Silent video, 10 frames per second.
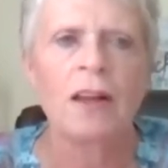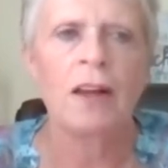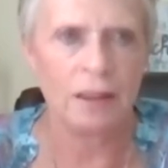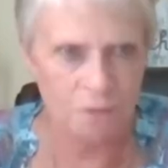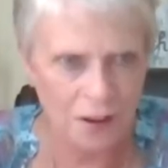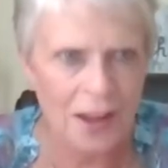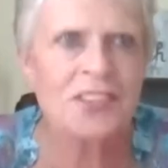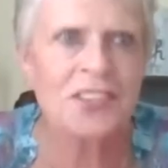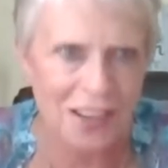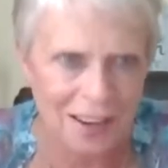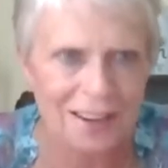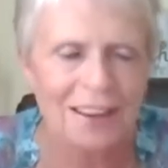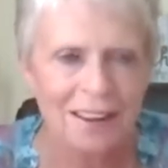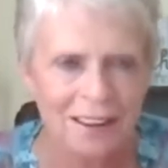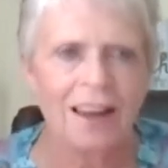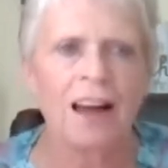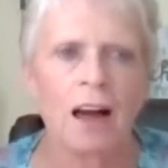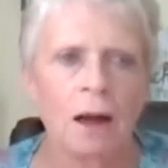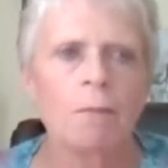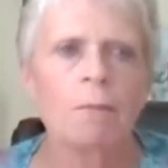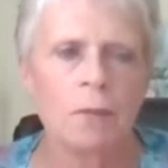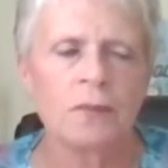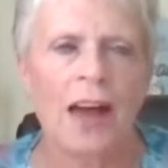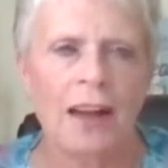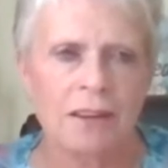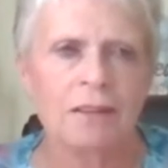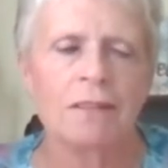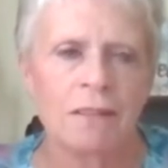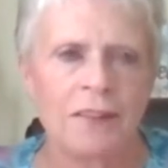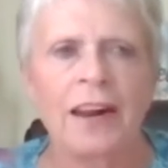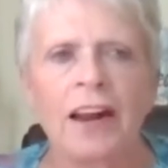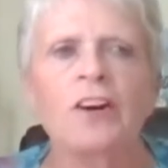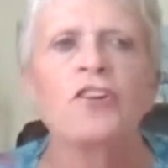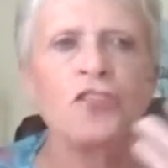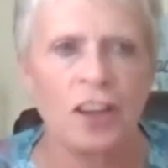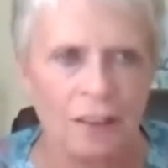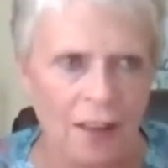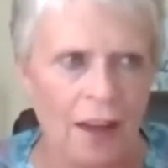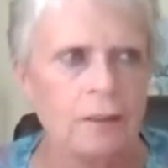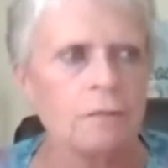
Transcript: invested that energy in that,